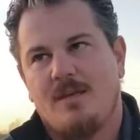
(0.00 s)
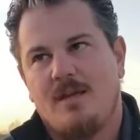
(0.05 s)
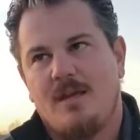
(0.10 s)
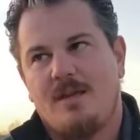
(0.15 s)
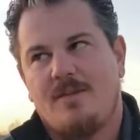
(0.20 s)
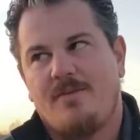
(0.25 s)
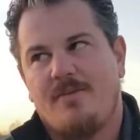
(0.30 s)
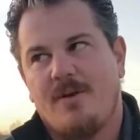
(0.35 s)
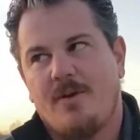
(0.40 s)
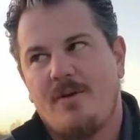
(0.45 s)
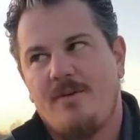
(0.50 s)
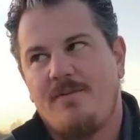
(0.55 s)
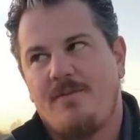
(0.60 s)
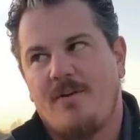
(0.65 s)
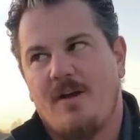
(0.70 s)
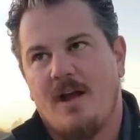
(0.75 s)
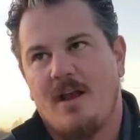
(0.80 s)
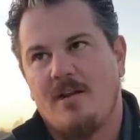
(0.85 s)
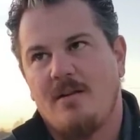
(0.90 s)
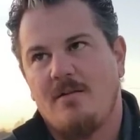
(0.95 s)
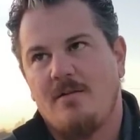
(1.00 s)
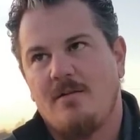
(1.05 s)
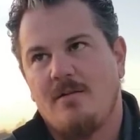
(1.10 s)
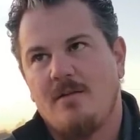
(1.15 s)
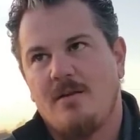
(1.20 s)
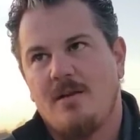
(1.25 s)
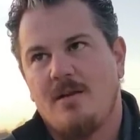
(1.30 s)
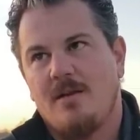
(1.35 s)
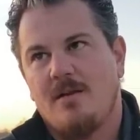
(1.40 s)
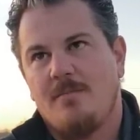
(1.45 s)
it's very fun,
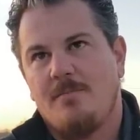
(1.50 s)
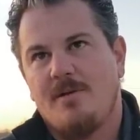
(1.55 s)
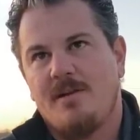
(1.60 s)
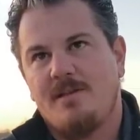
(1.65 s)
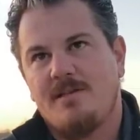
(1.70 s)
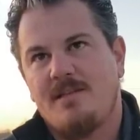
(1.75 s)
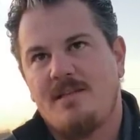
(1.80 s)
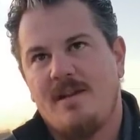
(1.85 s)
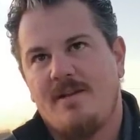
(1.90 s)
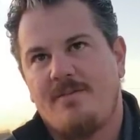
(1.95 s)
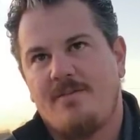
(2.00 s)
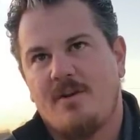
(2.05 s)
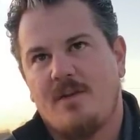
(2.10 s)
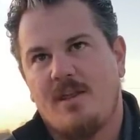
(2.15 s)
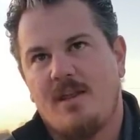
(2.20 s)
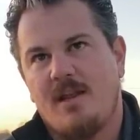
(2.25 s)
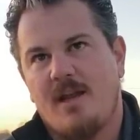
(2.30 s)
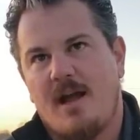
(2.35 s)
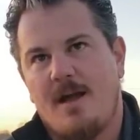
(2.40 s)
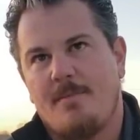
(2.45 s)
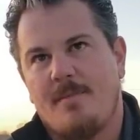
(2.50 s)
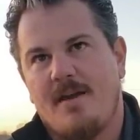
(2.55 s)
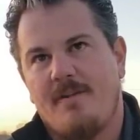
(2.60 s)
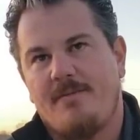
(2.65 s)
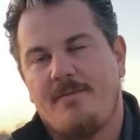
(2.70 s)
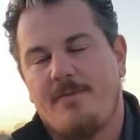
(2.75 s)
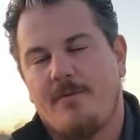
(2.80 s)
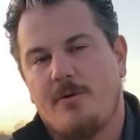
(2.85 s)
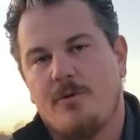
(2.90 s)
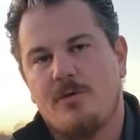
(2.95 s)
but it's definitely not my
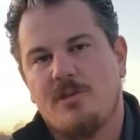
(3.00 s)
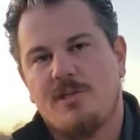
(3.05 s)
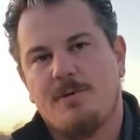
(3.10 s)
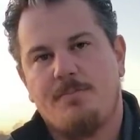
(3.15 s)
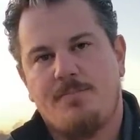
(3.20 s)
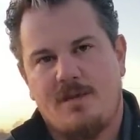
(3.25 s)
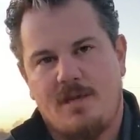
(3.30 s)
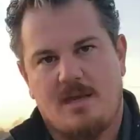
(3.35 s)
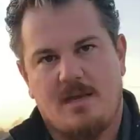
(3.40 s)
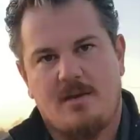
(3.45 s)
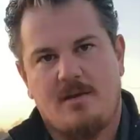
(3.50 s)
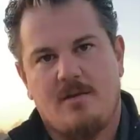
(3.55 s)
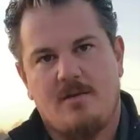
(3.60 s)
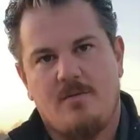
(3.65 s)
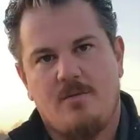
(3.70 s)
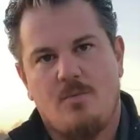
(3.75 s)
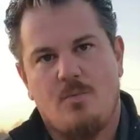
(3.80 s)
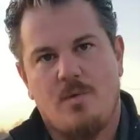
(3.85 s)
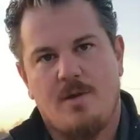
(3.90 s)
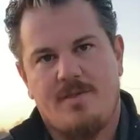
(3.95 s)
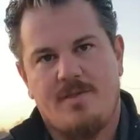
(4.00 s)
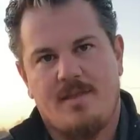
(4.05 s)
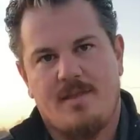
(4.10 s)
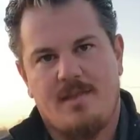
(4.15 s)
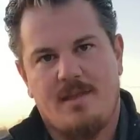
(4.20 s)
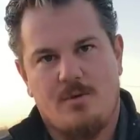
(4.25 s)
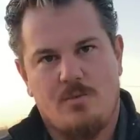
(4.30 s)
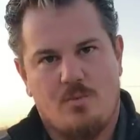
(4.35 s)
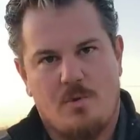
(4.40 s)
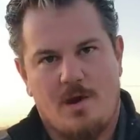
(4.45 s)
first pick within
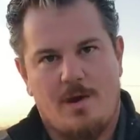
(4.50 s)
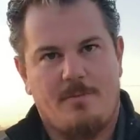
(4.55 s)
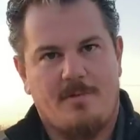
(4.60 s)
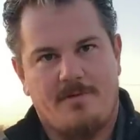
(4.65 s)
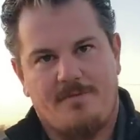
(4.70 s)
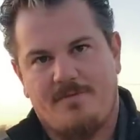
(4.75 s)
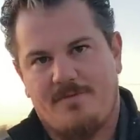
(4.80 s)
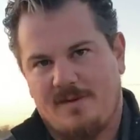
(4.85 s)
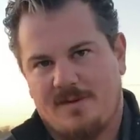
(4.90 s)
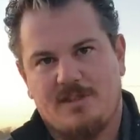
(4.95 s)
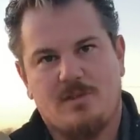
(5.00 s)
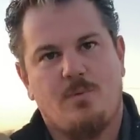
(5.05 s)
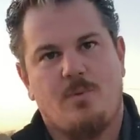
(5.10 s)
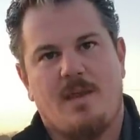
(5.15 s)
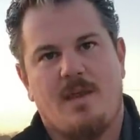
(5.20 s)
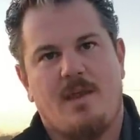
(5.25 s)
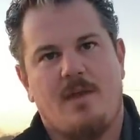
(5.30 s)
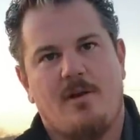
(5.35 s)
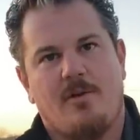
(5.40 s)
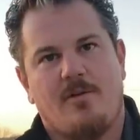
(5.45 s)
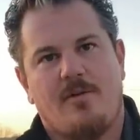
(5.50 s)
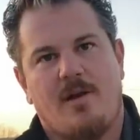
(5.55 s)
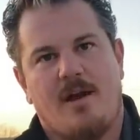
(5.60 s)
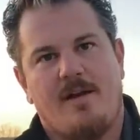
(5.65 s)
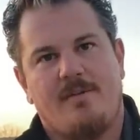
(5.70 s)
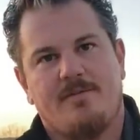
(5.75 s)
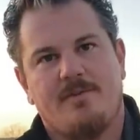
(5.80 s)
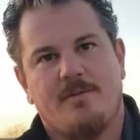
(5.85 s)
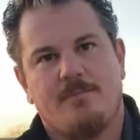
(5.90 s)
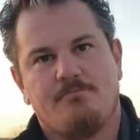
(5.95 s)
the realm of fixed wing
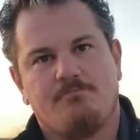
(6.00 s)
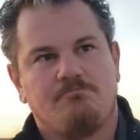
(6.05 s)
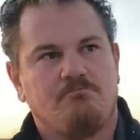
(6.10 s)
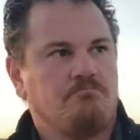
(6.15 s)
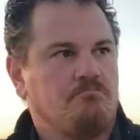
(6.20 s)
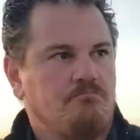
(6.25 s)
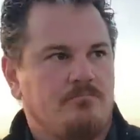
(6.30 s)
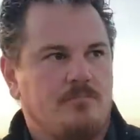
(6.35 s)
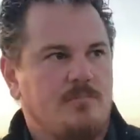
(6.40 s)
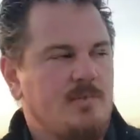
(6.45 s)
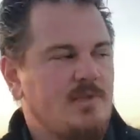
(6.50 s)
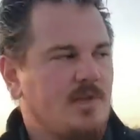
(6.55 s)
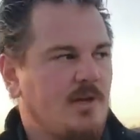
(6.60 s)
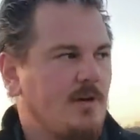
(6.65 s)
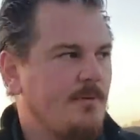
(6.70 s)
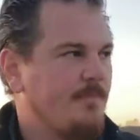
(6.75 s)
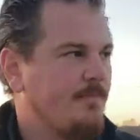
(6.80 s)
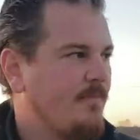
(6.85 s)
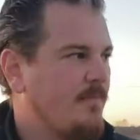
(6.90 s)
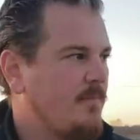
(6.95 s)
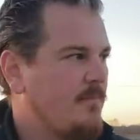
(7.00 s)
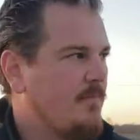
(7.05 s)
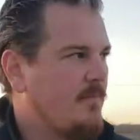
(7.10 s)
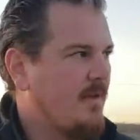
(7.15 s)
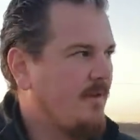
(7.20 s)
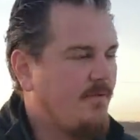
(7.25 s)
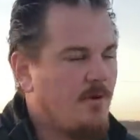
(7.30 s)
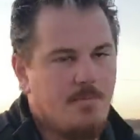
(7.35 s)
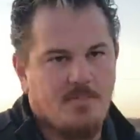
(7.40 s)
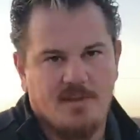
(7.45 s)
aircraft. So
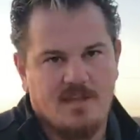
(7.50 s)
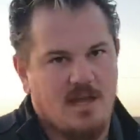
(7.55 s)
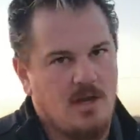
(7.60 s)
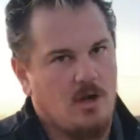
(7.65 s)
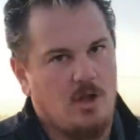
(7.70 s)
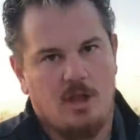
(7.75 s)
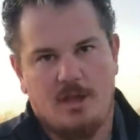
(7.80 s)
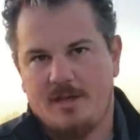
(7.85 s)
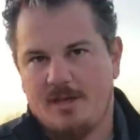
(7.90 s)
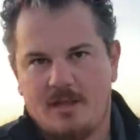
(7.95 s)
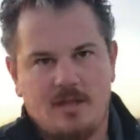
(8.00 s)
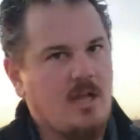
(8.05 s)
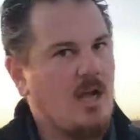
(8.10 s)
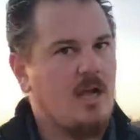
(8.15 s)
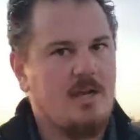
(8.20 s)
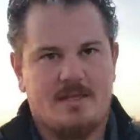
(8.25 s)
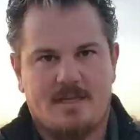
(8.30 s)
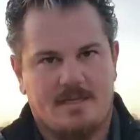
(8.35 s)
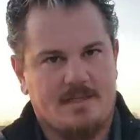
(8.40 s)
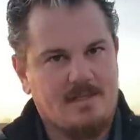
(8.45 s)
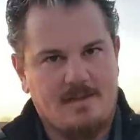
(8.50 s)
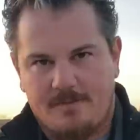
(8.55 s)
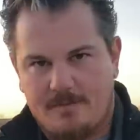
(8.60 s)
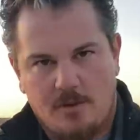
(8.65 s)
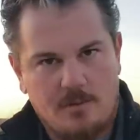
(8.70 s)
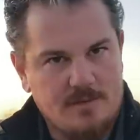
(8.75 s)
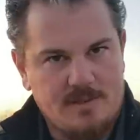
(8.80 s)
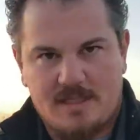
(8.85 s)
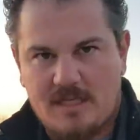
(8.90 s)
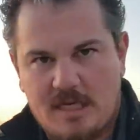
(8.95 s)
if you put that all into the context of
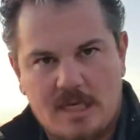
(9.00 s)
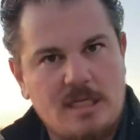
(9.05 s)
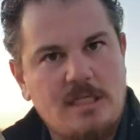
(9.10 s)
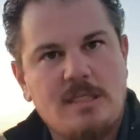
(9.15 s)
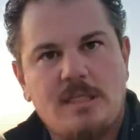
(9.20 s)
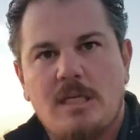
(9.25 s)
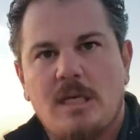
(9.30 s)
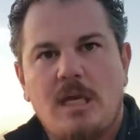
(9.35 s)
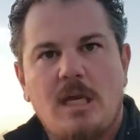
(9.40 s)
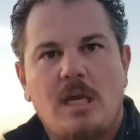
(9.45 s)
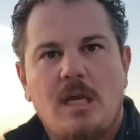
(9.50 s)
those things,